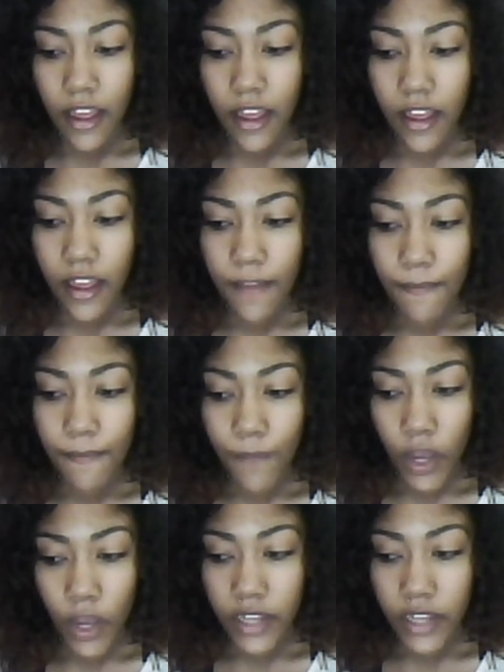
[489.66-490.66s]

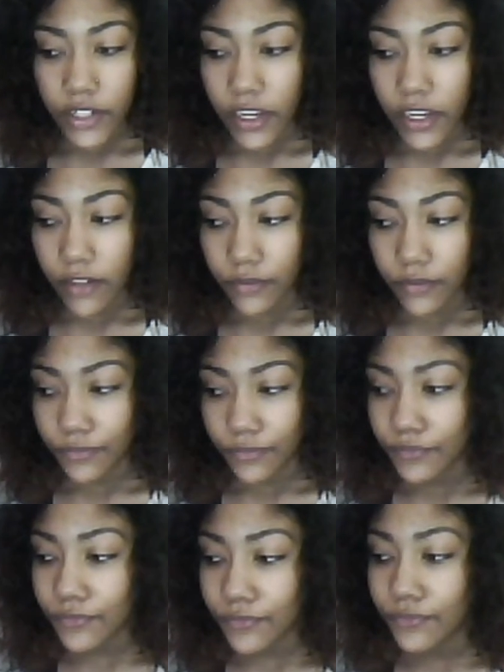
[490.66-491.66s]
I shall
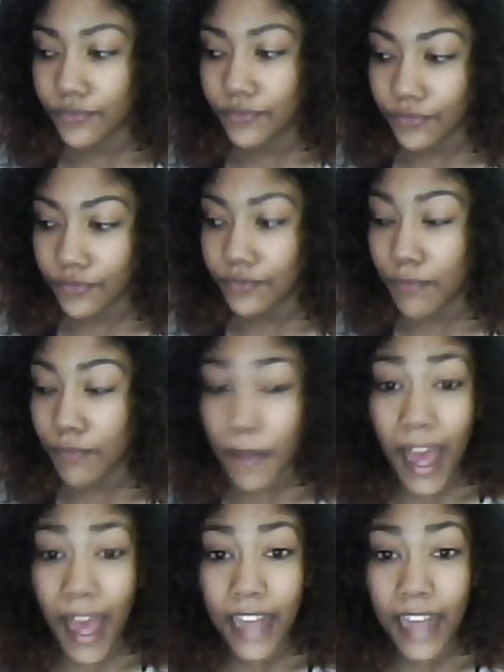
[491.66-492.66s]
be
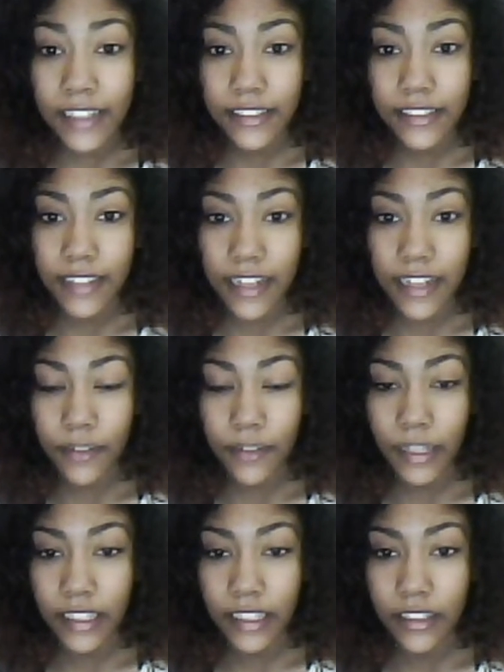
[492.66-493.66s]
back next
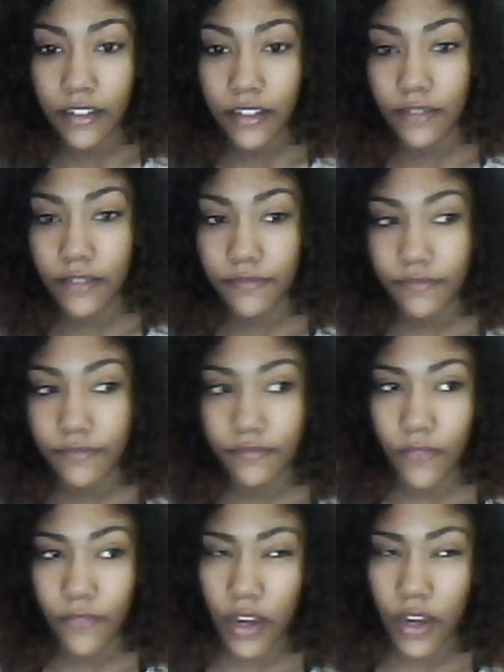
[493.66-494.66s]
week,
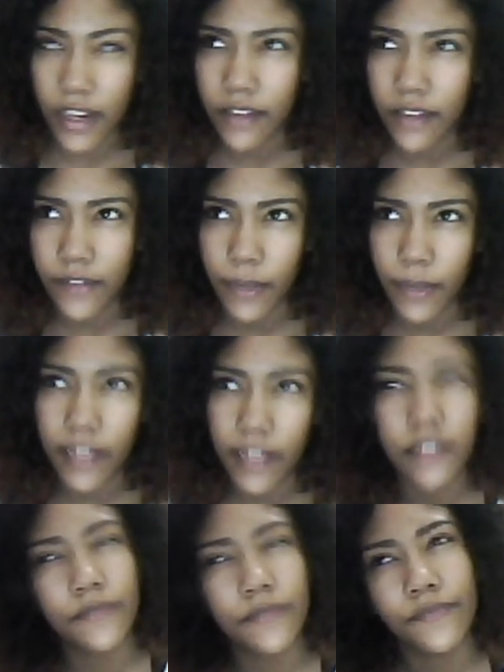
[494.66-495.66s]
at the end of the
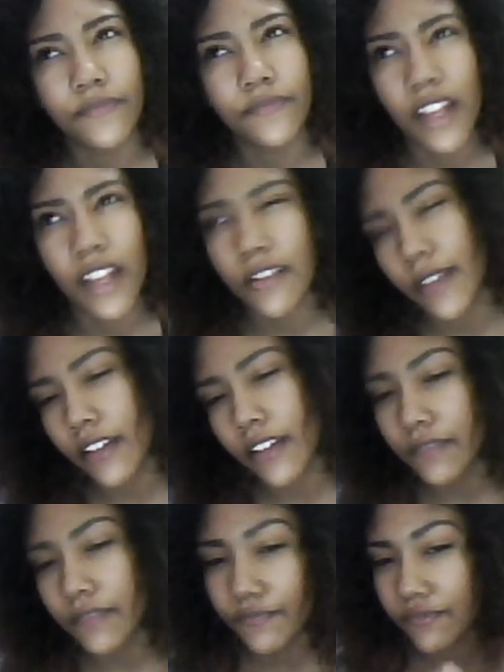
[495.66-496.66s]
week, next week
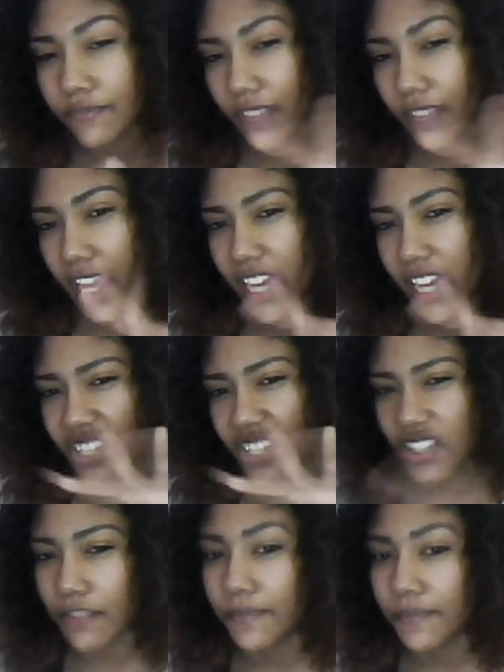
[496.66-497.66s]

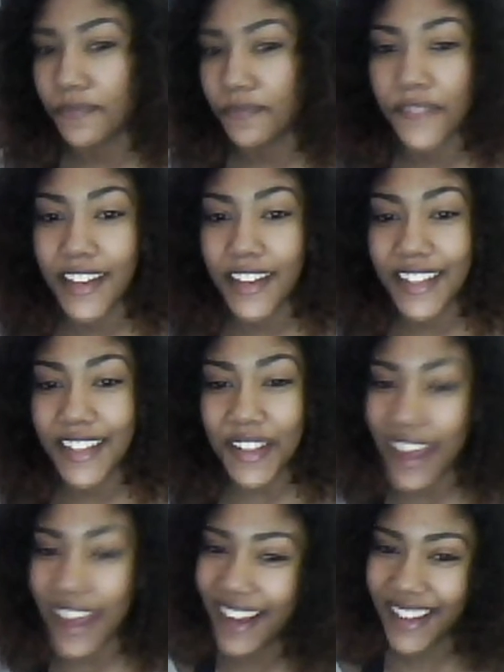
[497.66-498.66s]
ish. So yeah.